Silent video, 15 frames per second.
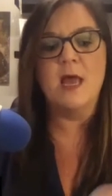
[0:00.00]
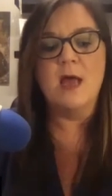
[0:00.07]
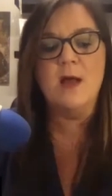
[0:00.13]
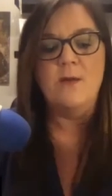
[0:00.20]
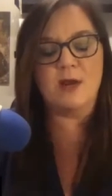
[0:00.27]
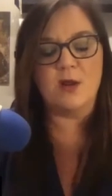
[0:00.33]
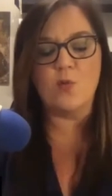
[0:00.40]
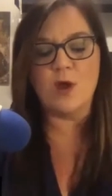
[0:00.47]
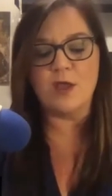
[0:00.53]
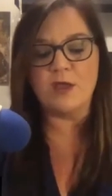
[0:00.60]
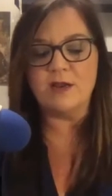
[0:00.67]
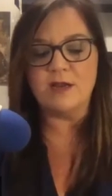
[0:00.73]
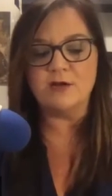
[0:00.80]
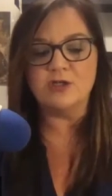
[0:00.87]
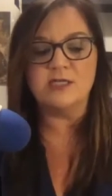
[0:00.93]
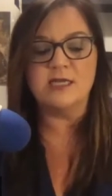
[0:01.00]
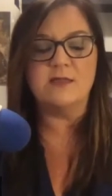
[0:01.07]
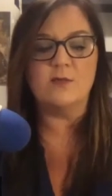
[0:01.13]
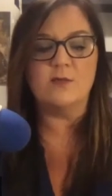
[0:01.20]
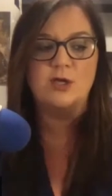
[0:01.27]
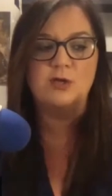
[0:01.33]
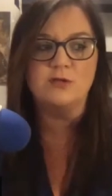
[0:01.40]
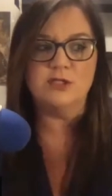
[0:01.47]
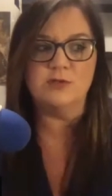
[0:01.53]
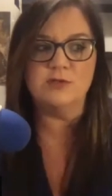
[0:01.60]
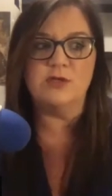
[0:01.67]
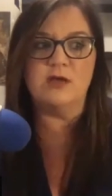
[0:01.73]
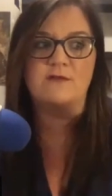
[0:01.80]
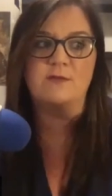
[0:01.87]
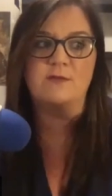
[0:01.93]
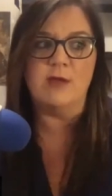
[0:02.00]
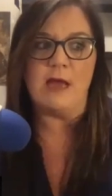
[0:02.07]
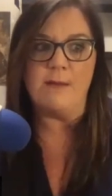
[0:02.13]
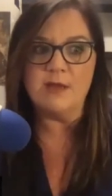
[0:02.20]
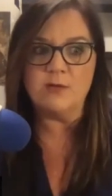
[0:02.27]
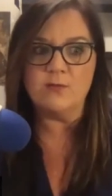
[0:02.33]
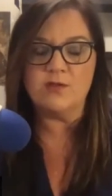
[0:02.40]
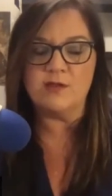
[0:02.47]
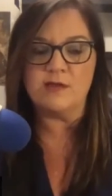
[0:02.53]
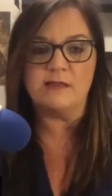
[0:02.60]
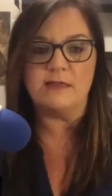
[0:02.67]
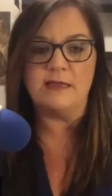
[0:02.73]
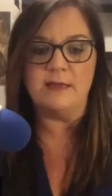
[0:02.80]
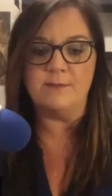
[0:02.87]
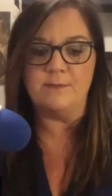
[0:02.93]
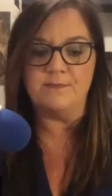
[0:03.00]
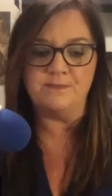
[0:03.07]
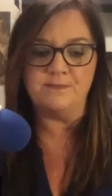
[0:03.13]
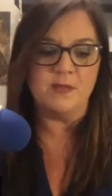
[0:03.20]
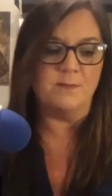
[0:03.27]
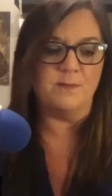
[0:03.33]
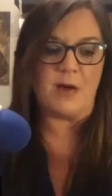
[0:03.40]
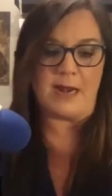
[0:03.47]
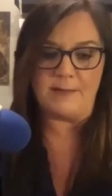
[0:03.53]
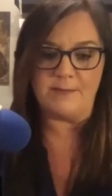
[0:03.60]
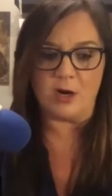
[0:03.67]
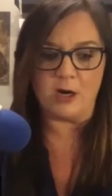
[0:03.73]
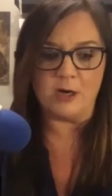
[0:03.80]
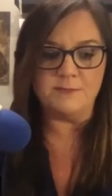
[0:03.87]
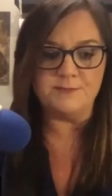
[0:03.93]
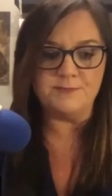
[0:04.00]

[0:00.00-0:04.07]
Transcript: But I want you to understand that what you do is you have them come in with a clean body part,